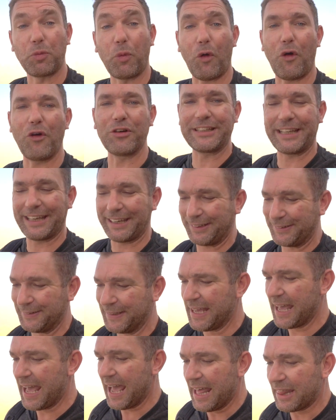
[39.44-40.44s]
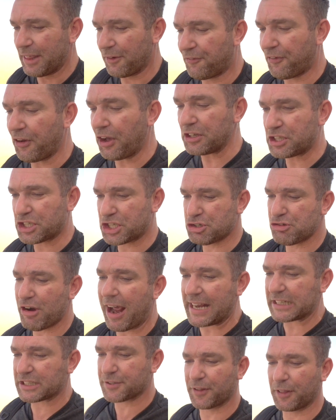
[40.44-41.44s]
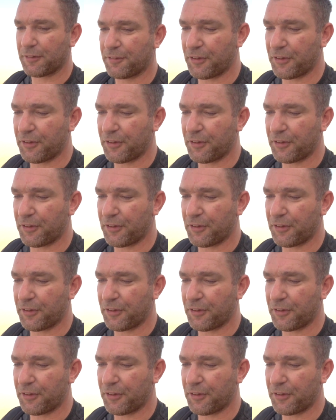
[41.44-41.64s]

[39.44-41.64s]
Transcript: warn you the first stretch for the